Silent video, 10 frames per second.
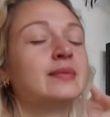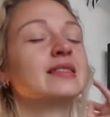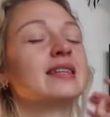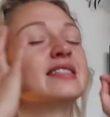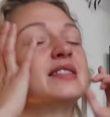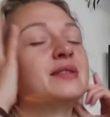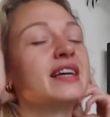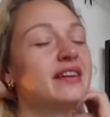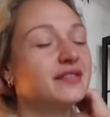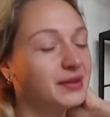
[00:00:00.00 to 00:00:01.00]
So let's do
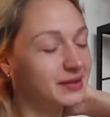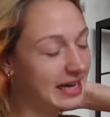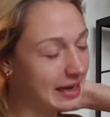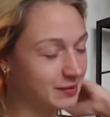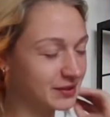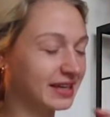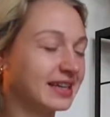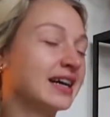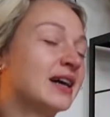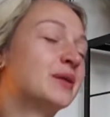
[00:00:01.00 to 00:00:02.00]
that a few times right
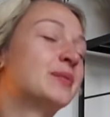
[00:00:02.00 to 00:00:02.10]
now,